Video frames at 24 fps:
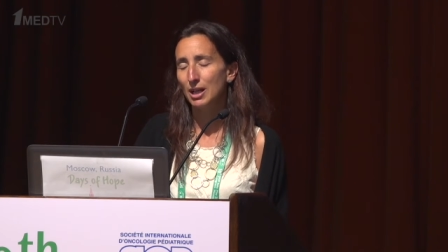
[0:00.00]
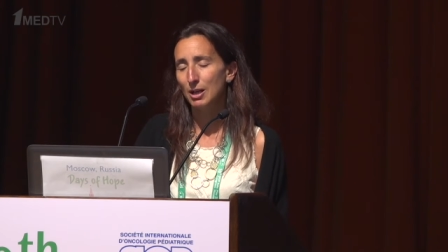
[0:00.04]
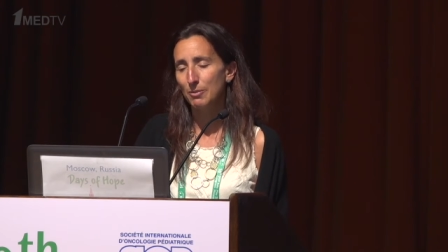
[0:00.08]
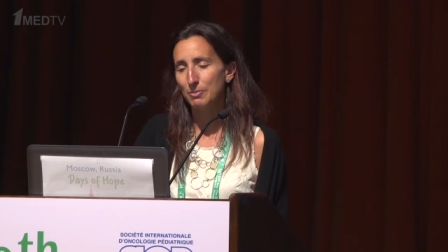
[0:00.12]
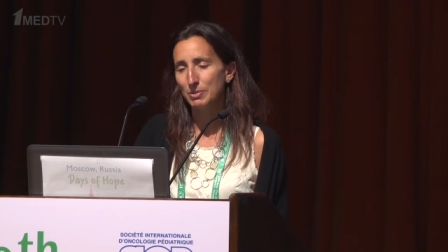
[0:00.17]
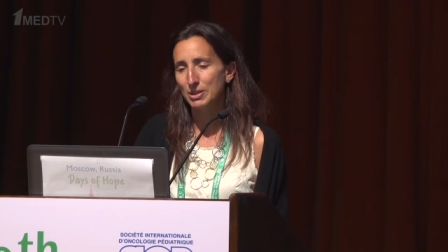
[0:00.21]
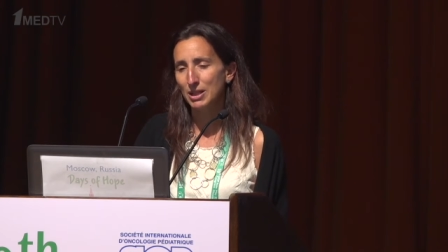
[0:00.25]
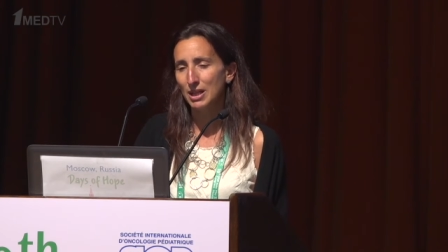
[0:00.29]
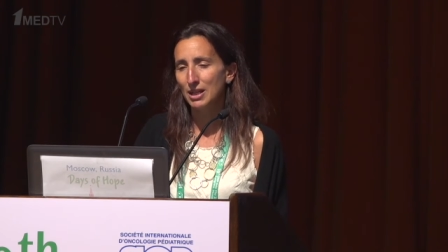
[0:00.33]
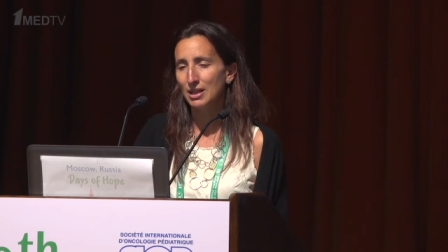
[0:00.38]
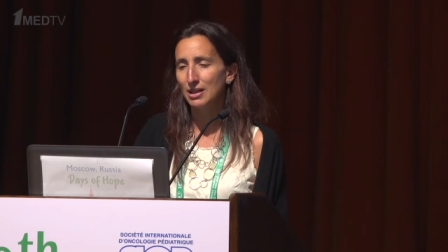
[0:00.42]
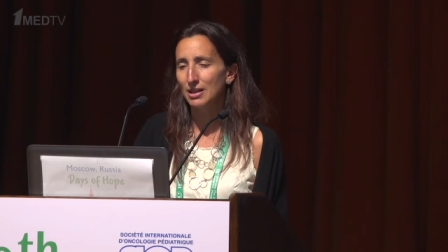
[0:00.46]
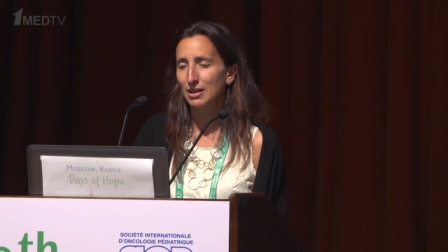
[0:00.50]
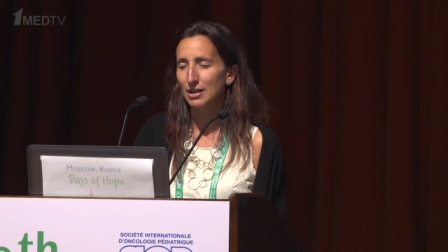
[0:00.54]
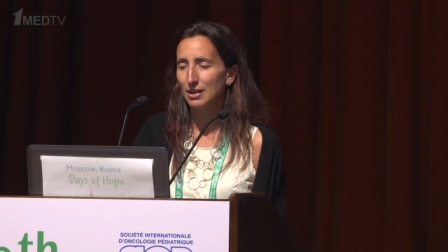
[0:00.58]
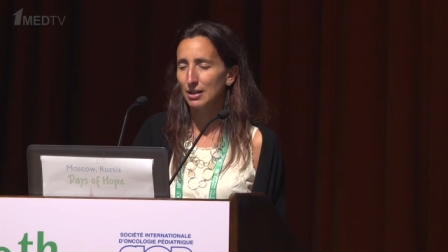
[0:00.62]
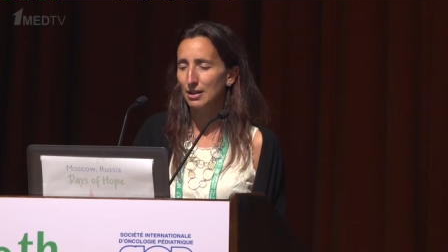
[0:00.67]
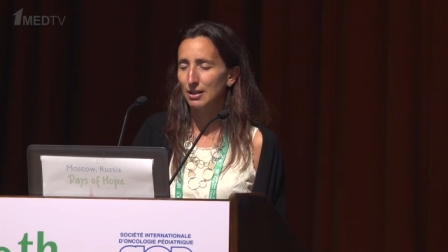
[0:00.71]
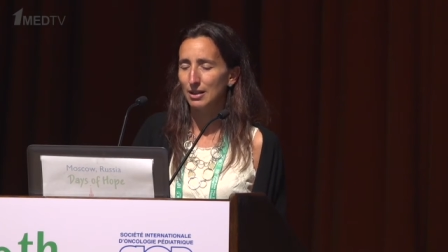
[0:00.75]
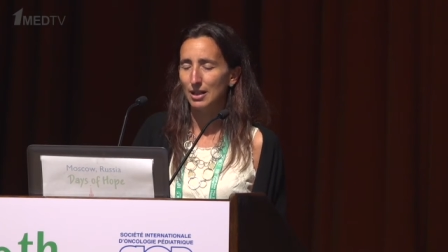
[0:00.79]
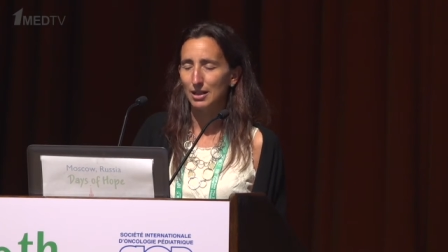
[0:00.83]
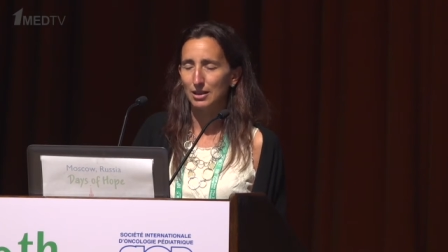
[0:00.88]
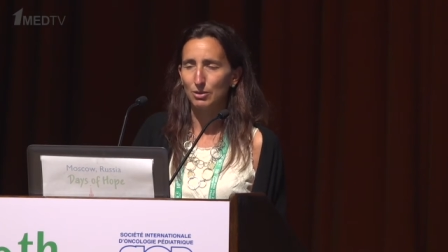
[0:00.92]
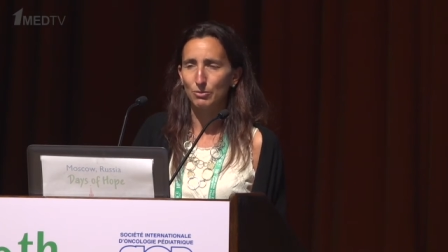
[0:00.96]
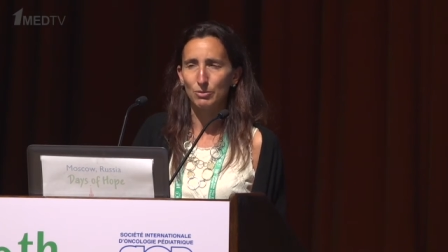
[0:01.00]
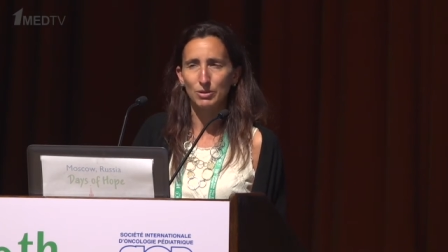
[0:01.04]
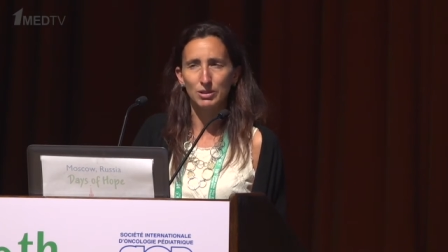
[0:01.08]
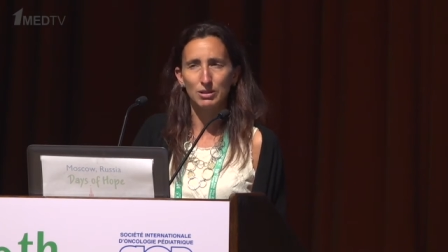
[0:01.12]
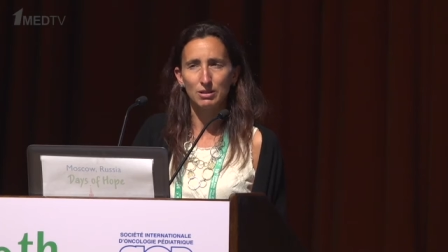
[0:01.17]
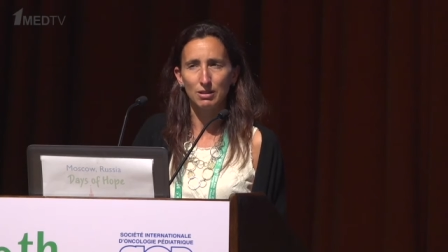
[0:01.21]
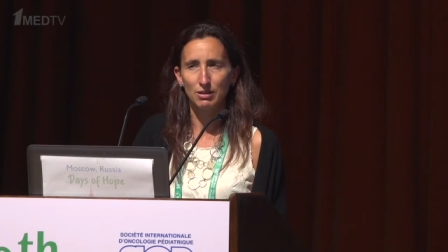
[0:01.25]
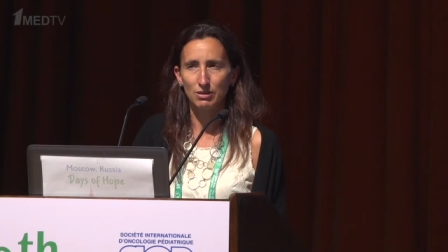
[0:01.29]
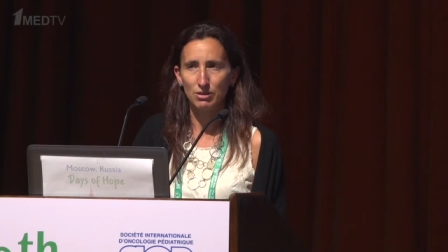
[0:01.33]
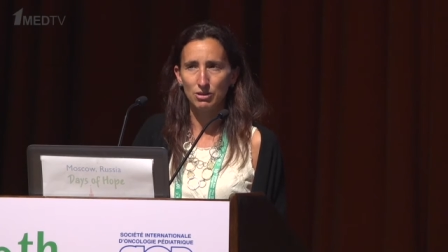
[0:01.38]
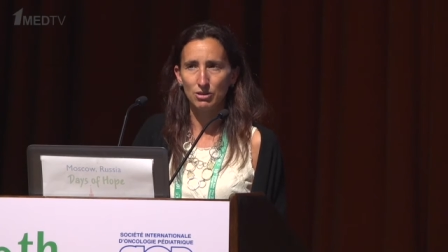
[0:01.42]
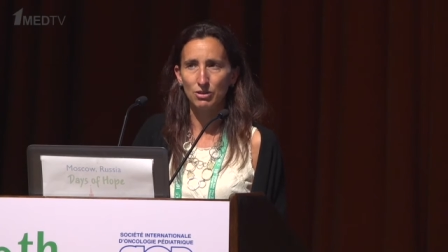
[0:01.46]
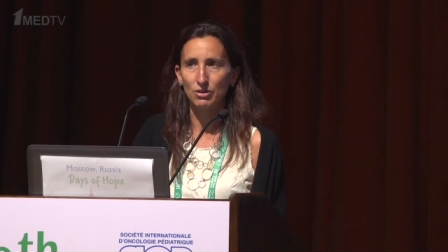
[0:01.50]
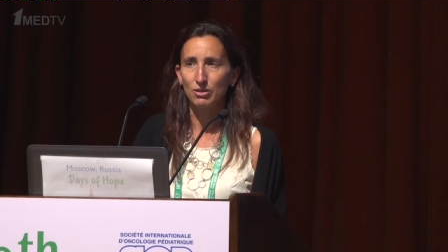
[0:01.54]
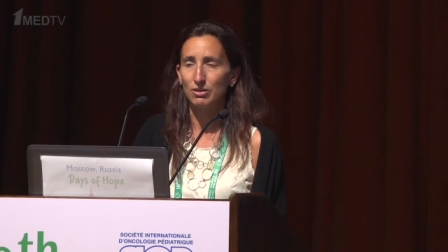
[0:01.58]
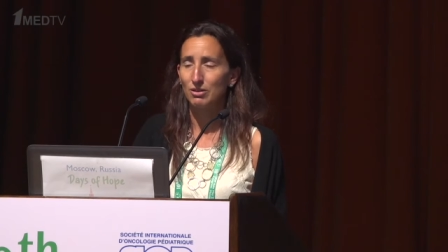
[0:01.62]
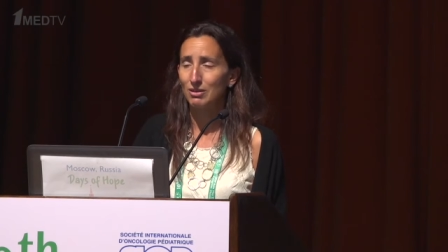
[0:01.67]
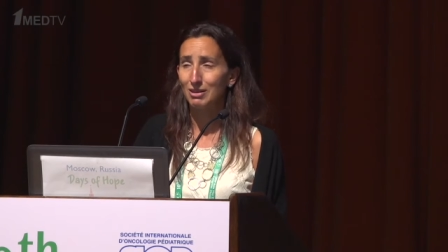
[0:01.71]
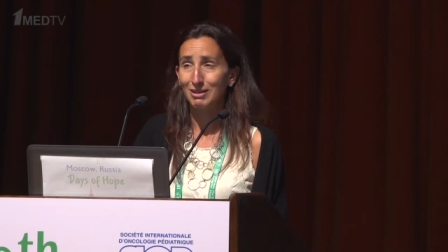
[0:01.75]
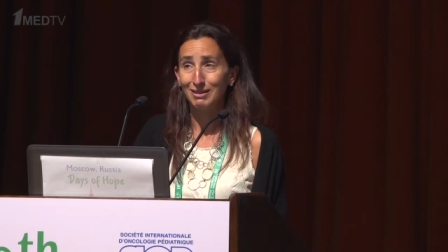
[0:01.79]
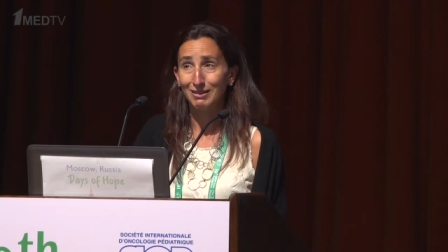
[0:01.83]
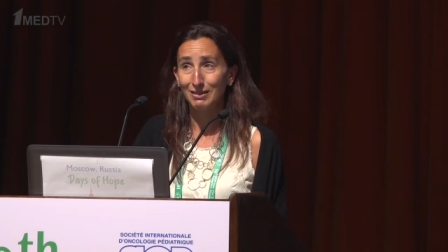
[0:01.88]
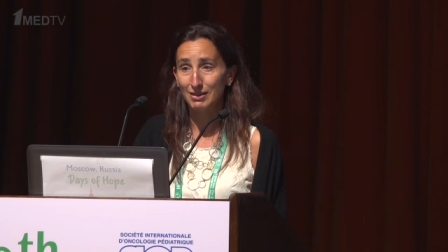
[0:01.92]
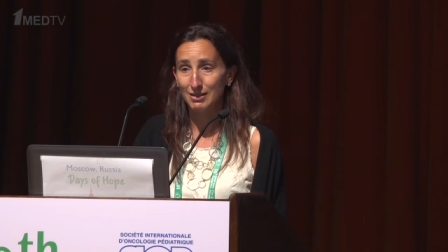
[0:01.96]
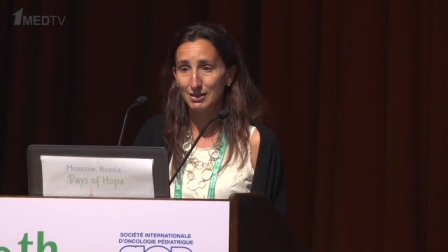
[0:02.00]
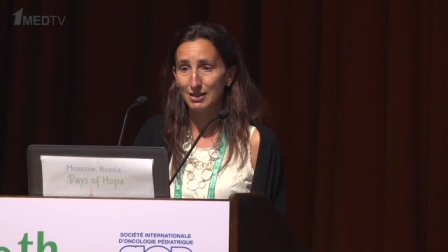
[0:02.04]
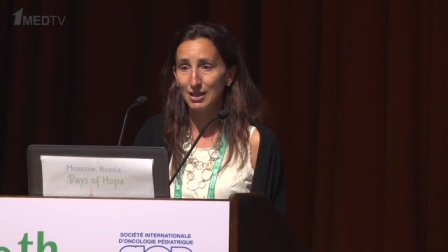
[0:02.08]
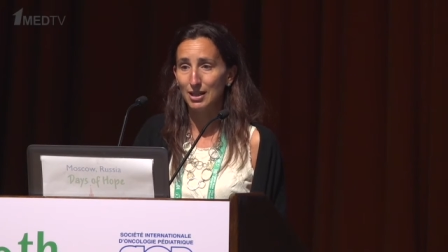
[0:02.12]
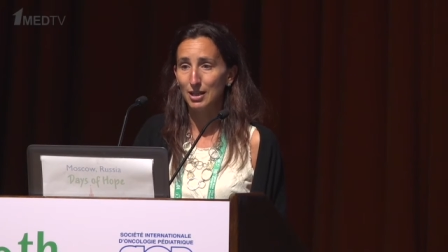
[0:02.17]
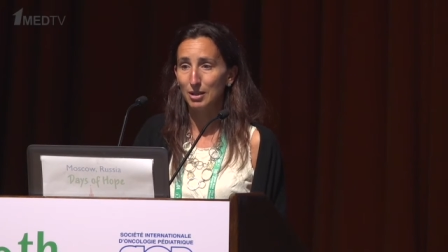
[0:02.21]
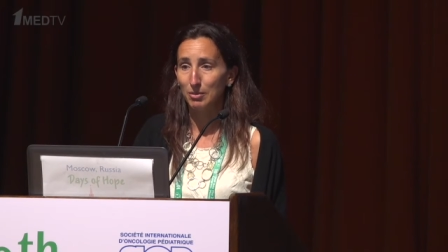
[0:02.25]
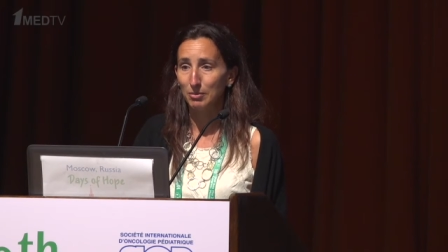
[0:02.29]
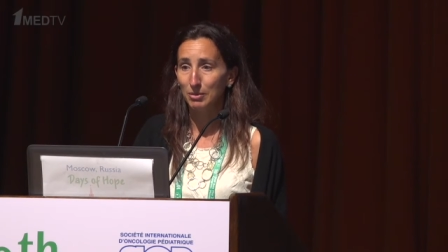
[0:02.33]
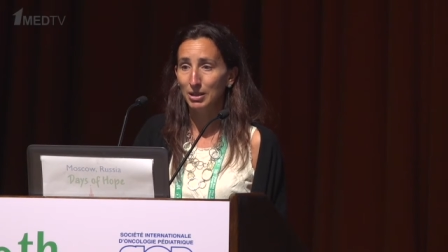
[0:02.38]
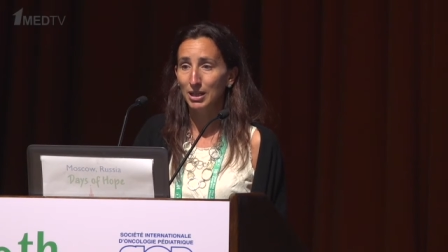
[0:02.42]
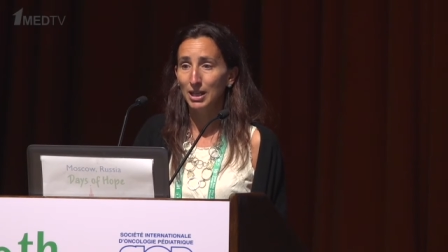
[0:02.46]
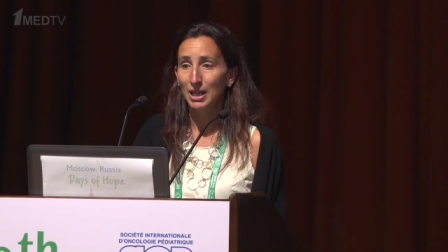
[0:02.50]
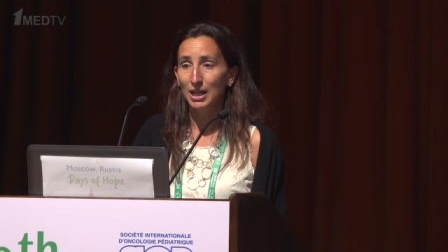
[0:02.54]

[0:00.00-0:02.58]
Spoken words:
updated and that the results are the same,